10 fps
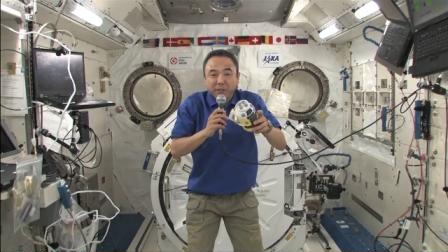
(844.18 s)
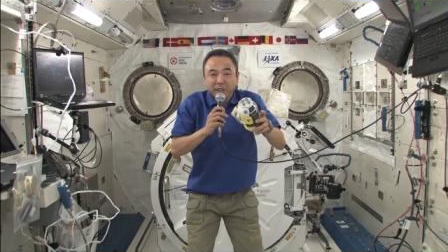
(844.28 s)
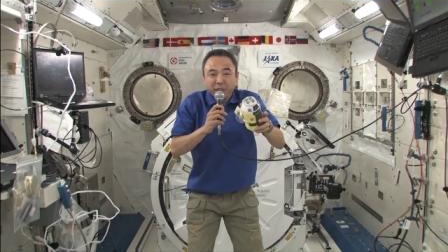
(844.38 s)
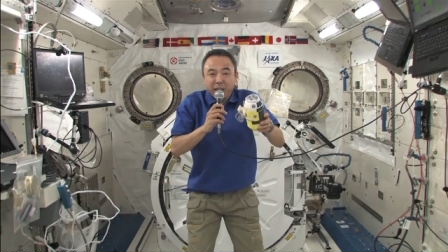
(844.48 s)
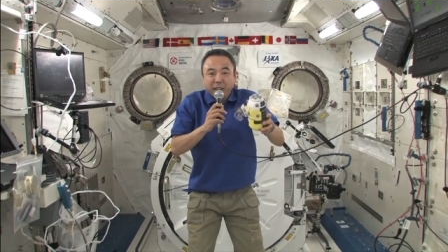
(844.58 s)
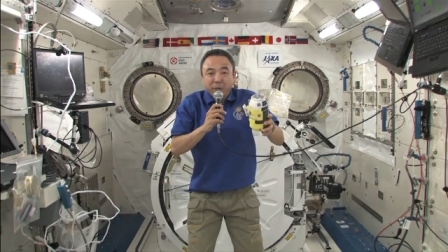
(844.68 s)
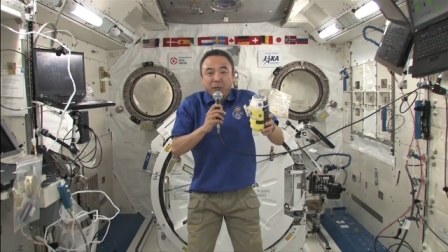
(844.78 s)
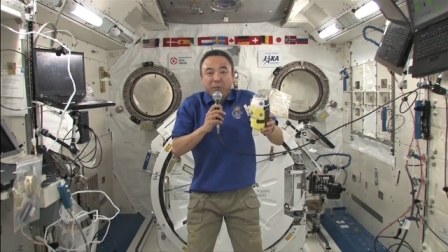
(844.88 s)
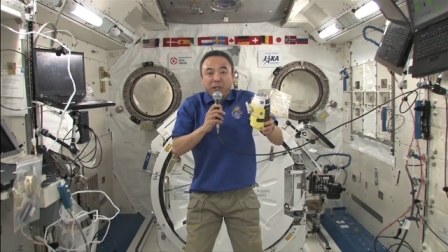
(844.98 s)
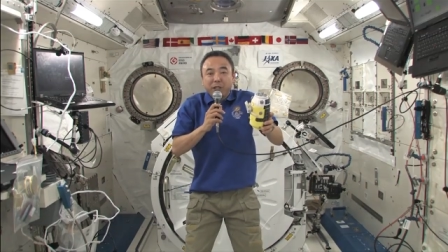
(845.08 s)
the
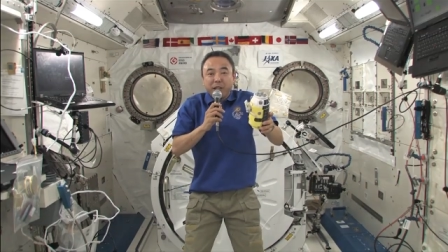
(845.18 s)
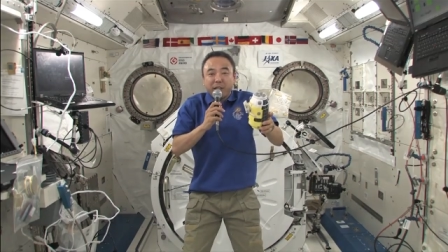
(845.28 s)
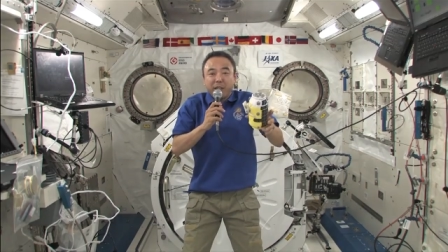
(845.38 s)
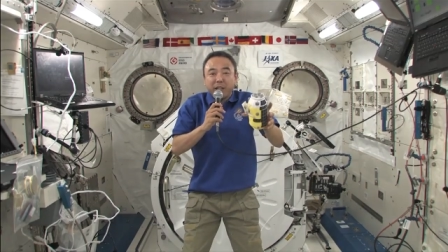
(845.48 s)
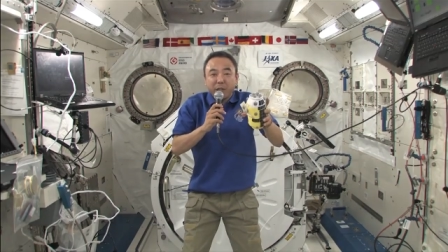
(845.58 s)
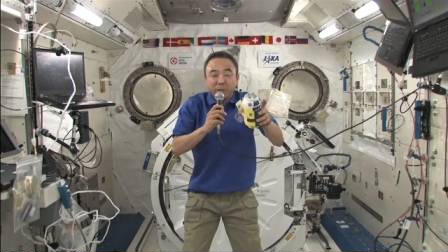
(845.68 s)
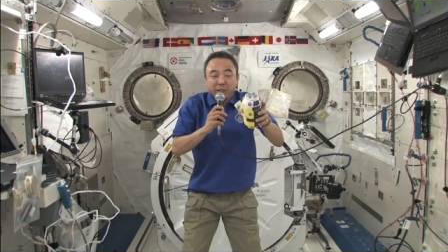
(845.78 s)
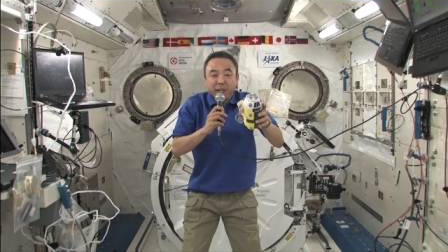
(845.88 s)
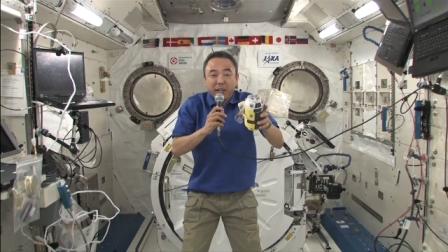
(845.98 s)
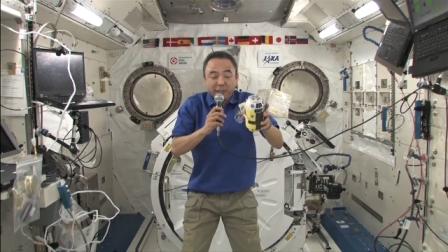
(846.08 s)
experiment ended up
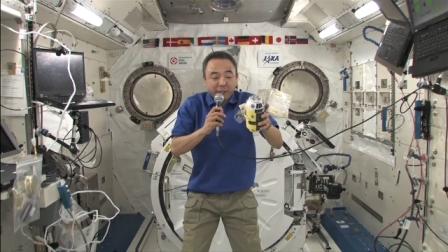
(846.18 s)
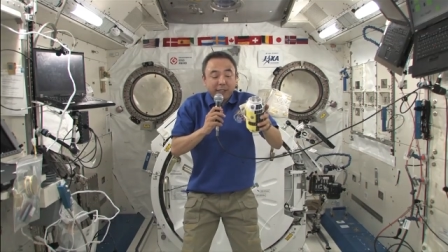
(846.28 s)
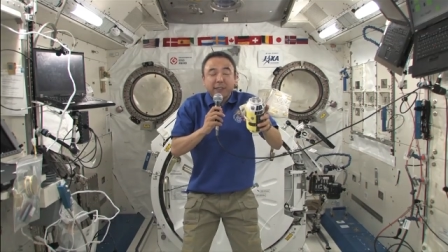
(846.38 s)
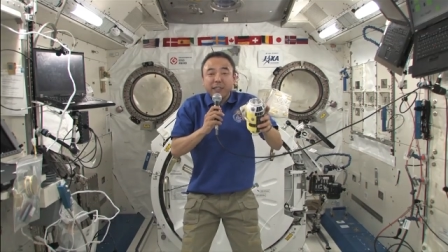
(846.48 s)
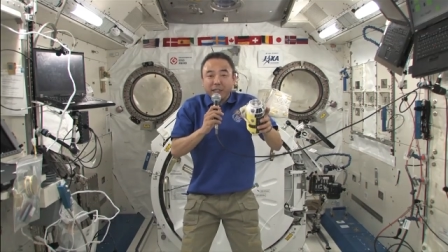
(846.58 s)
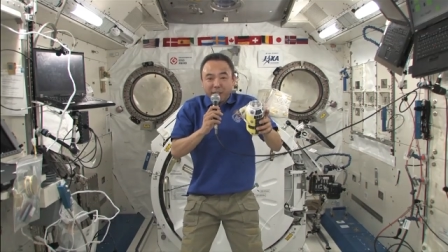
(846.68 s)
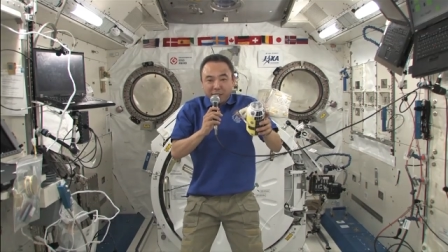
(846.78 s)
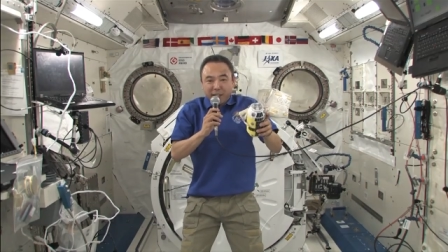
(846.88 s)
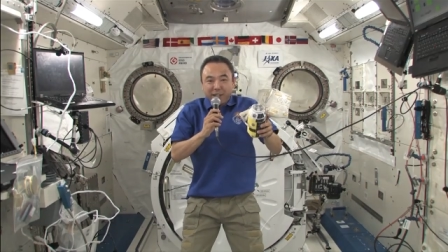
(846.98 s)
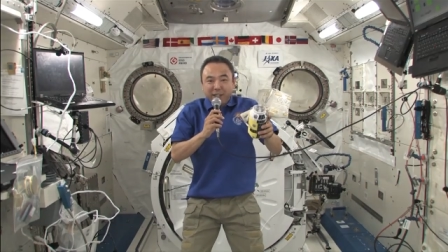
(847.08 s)
uh,
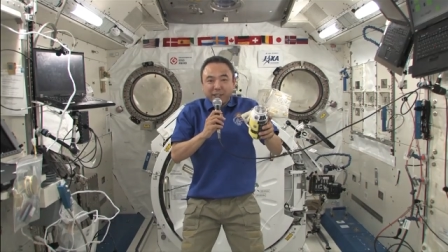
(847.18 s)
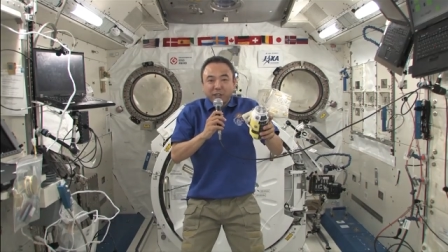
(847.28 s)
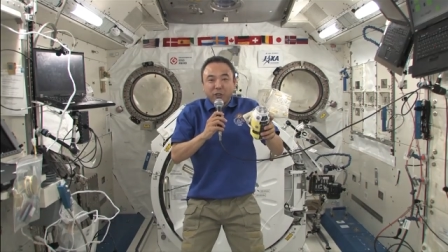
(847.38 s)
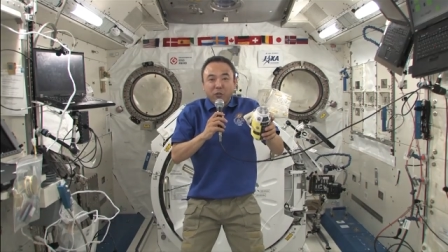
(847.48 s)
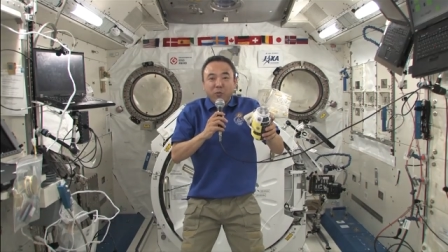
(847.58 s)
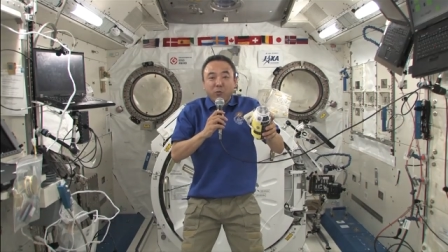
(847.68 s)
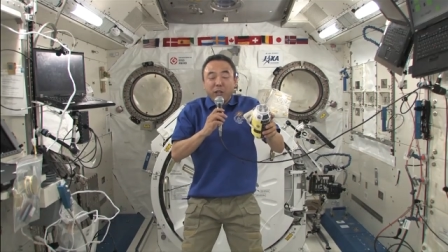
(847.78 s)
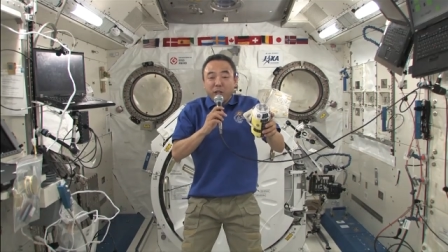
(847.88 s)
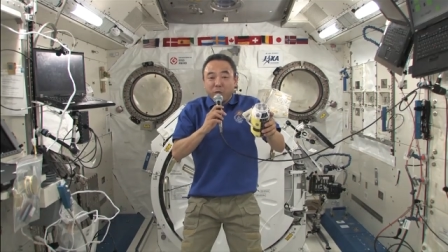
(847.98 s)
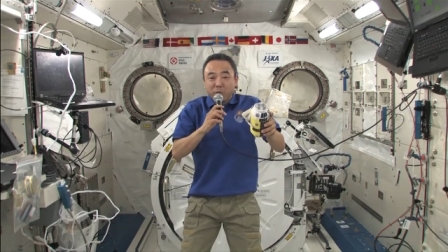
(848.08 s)
succeeded. So
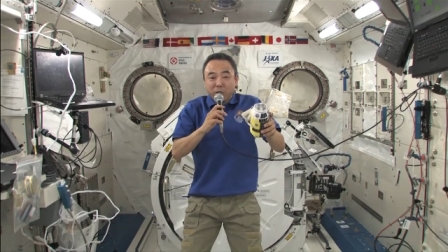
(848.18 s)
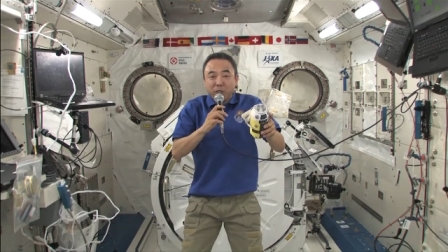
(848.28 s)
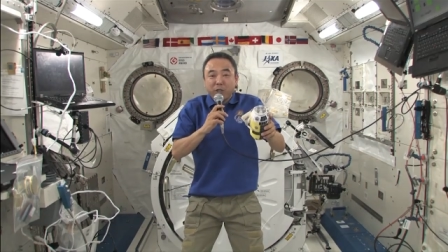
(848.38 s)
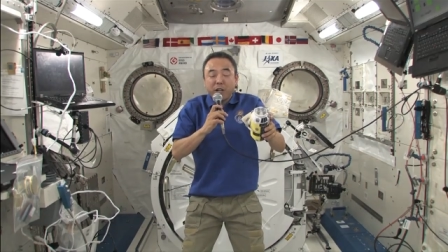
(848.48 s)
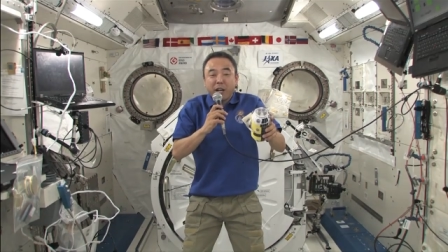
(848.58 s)
we were